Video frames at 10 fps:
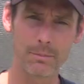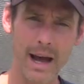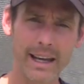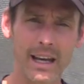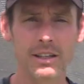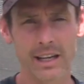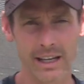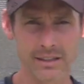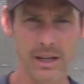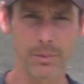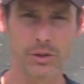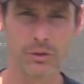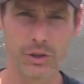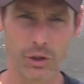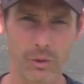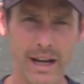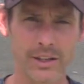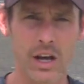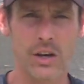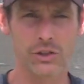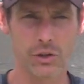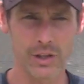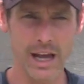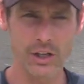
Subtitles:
backhand, take a step or two to your right so that